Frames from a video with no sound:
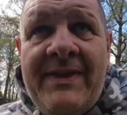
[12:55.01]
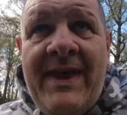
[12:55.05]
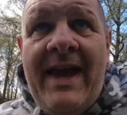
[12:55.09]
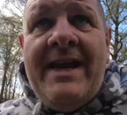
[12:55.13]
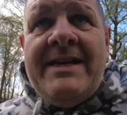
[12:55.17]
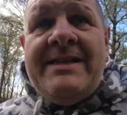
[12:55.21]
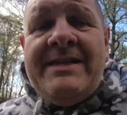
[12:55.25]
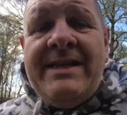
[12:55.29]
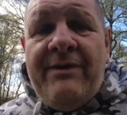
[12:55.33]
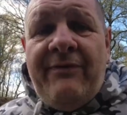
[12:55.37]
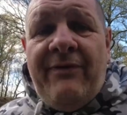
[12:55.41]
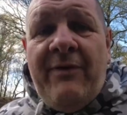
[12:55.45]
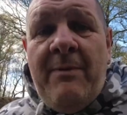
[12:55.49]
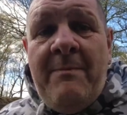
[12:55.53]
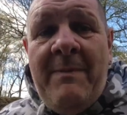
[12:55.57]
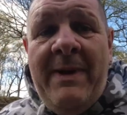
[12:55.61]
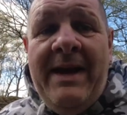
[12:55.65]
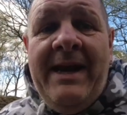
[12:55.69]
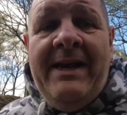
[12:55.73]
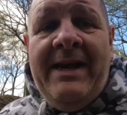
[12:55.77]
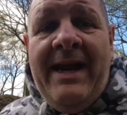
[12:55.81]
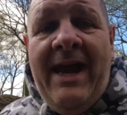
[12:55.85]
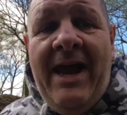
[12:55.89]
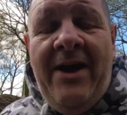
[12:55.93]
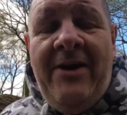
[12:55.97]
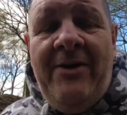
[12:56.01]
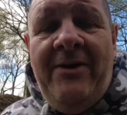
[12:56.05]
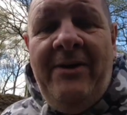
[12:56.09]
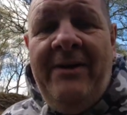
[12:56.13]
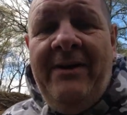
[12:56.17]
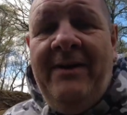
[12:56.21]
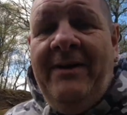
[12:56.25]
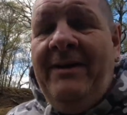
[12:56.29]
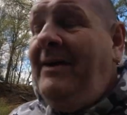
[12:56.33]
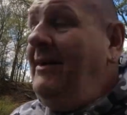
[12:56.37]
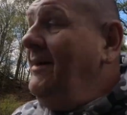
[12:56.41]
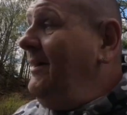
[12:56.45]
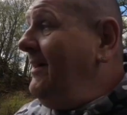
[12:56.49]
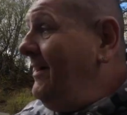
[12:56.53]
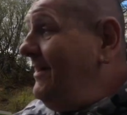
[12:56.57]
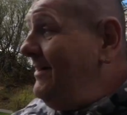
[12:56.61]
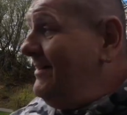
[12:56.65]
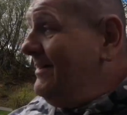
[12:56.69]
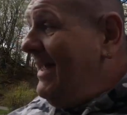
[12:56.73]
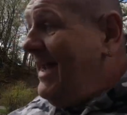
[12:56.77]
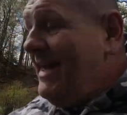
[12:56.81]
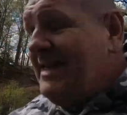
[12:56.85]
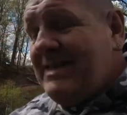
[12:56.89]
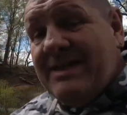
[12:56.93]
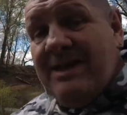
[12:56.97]
That's it from me now,
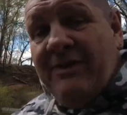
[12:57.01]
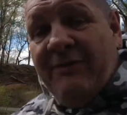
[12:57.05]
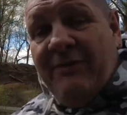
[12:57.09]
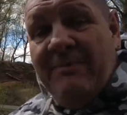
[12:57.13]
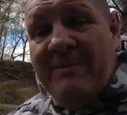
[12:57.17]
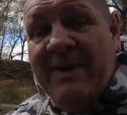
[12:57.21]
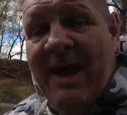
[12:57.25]
and that's it